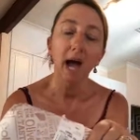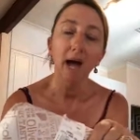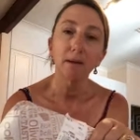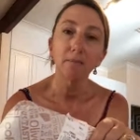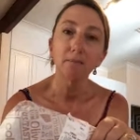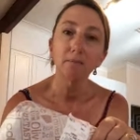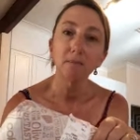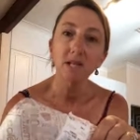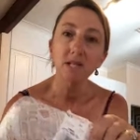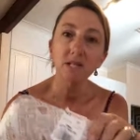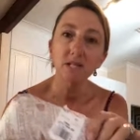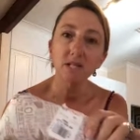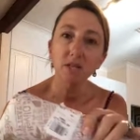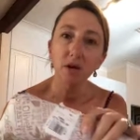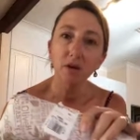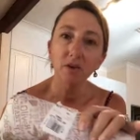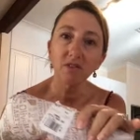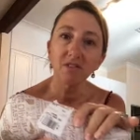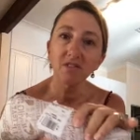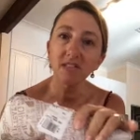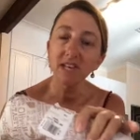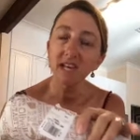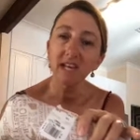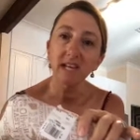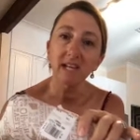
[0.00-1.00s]
so
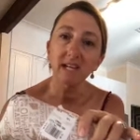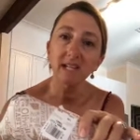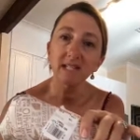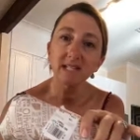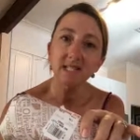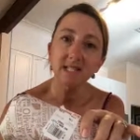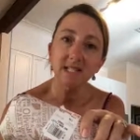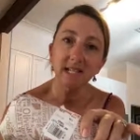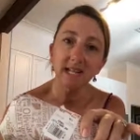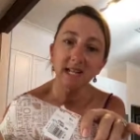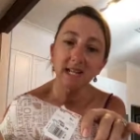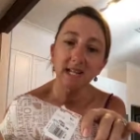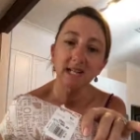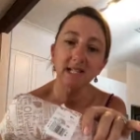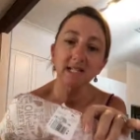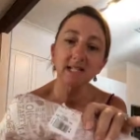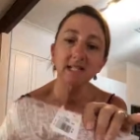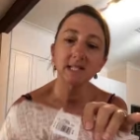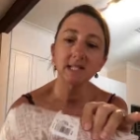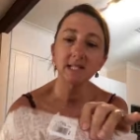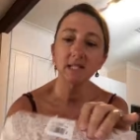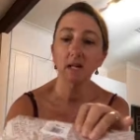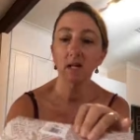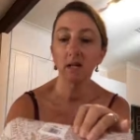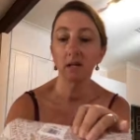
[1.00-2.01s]
this
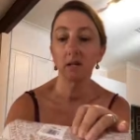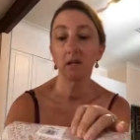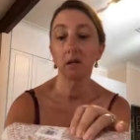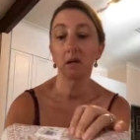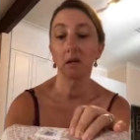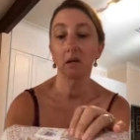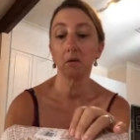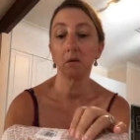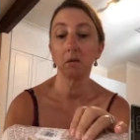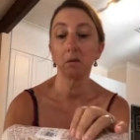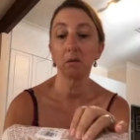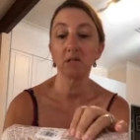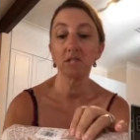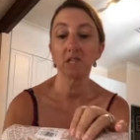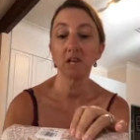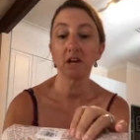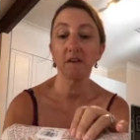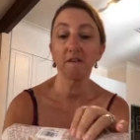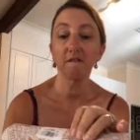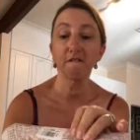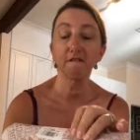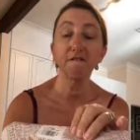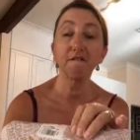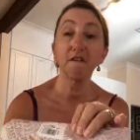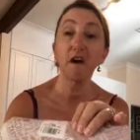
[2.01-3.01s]
is, what was
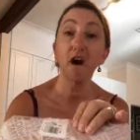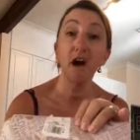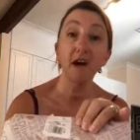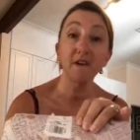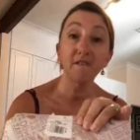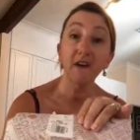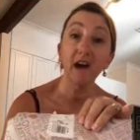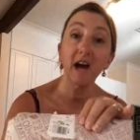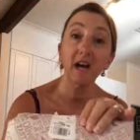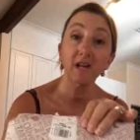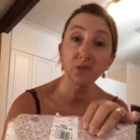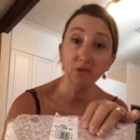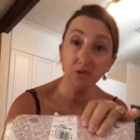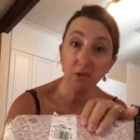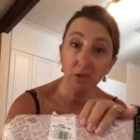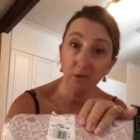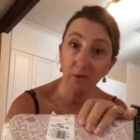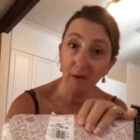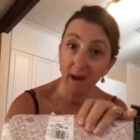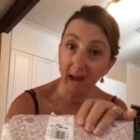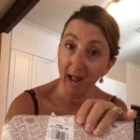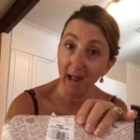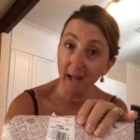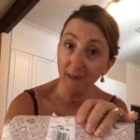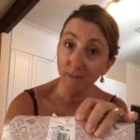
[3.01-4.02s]
it, 500
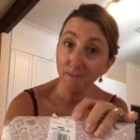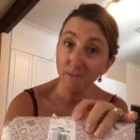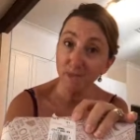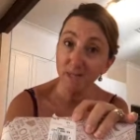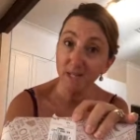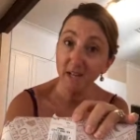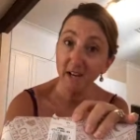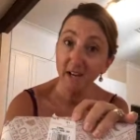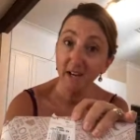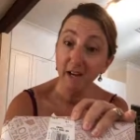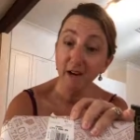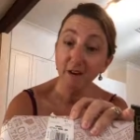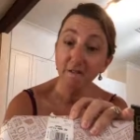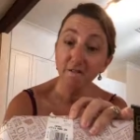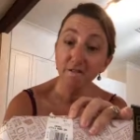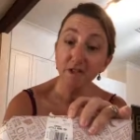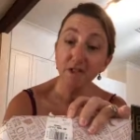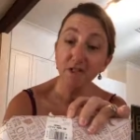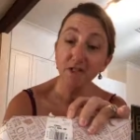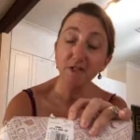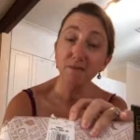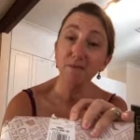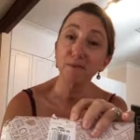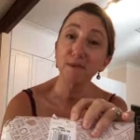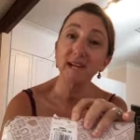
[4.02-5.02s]
grams for
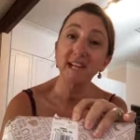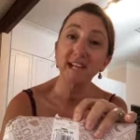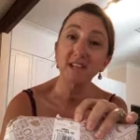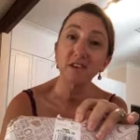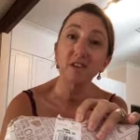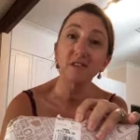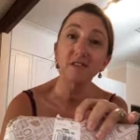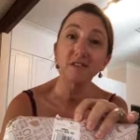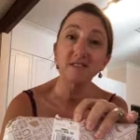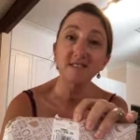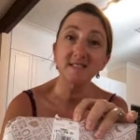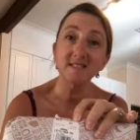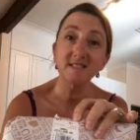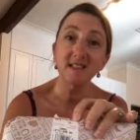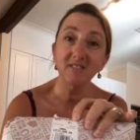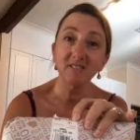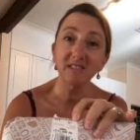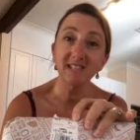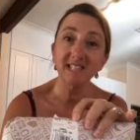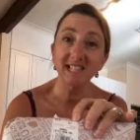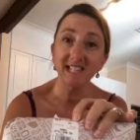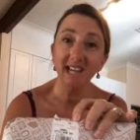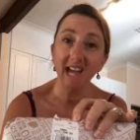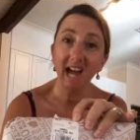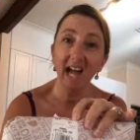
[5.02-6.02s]

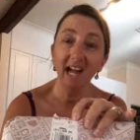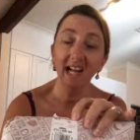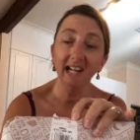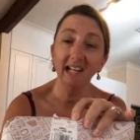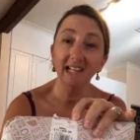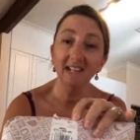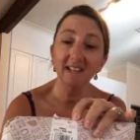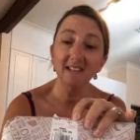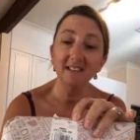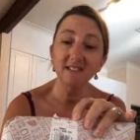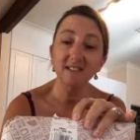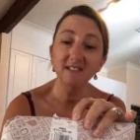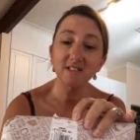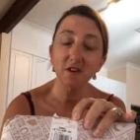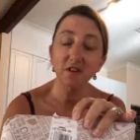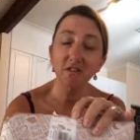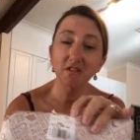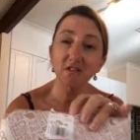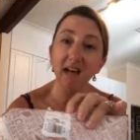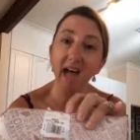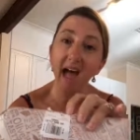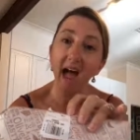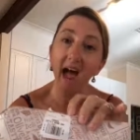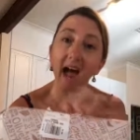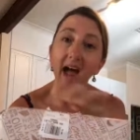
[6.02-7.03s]
$3.78. So
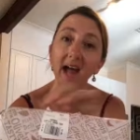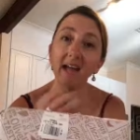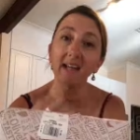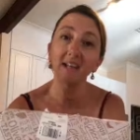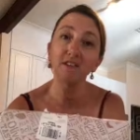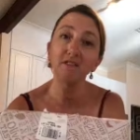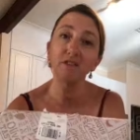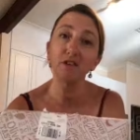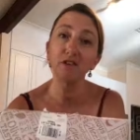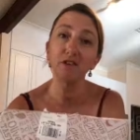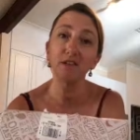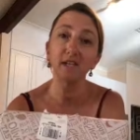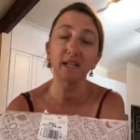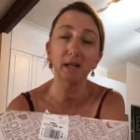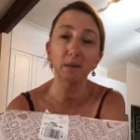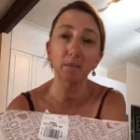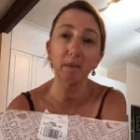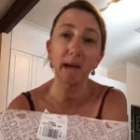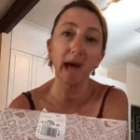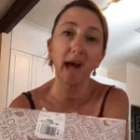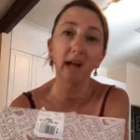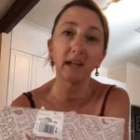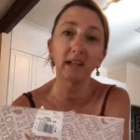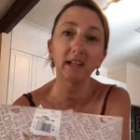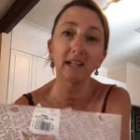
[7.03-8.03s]
that, if you think
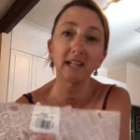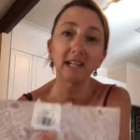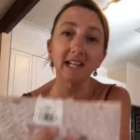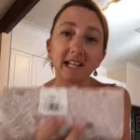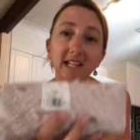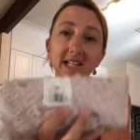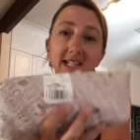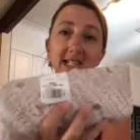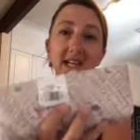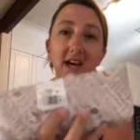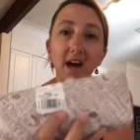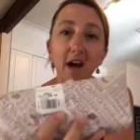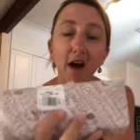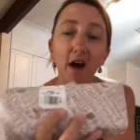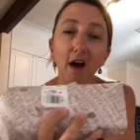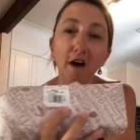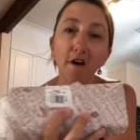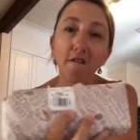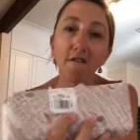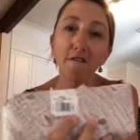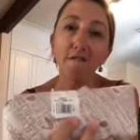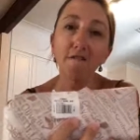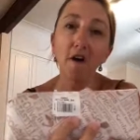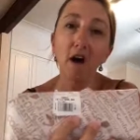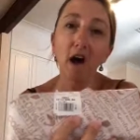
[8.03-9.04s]
about it, is
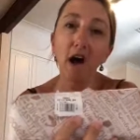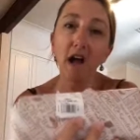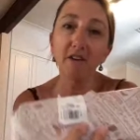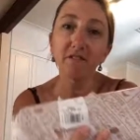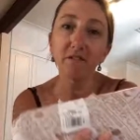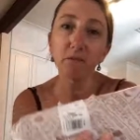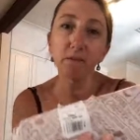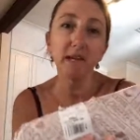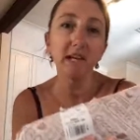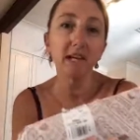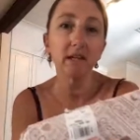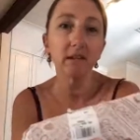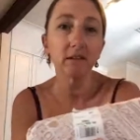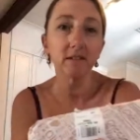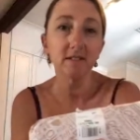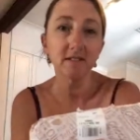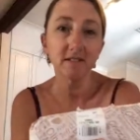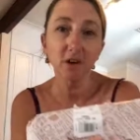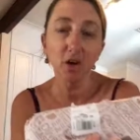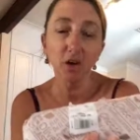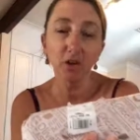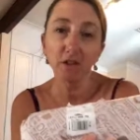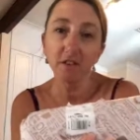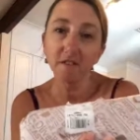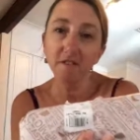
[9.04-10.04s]
5 meals
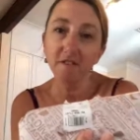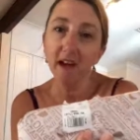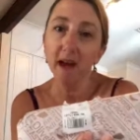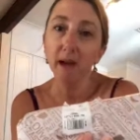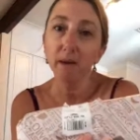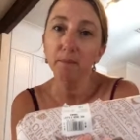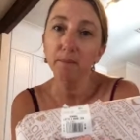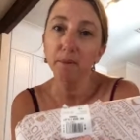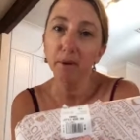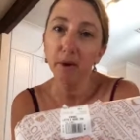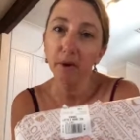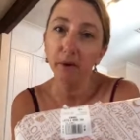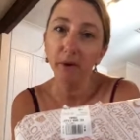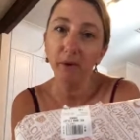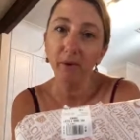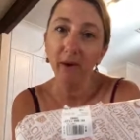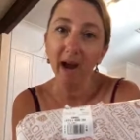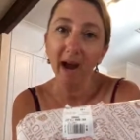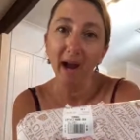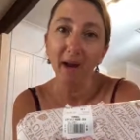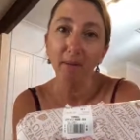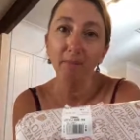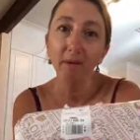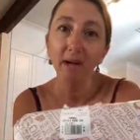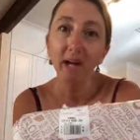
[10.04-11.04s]
on the Phatt
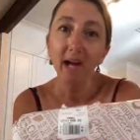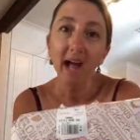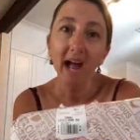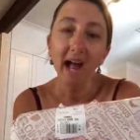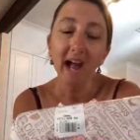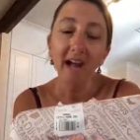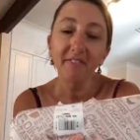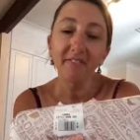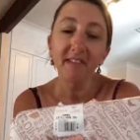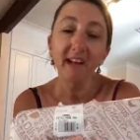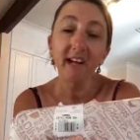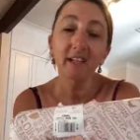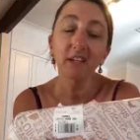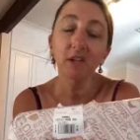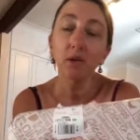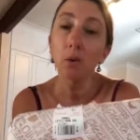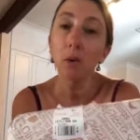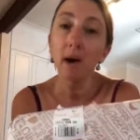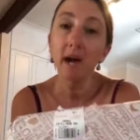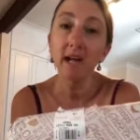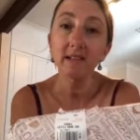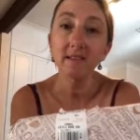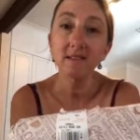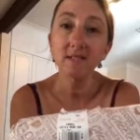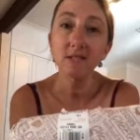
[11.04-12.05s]
program, and that
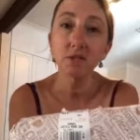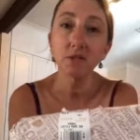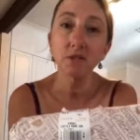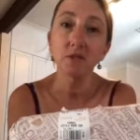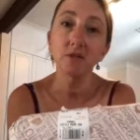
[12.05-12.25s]
equates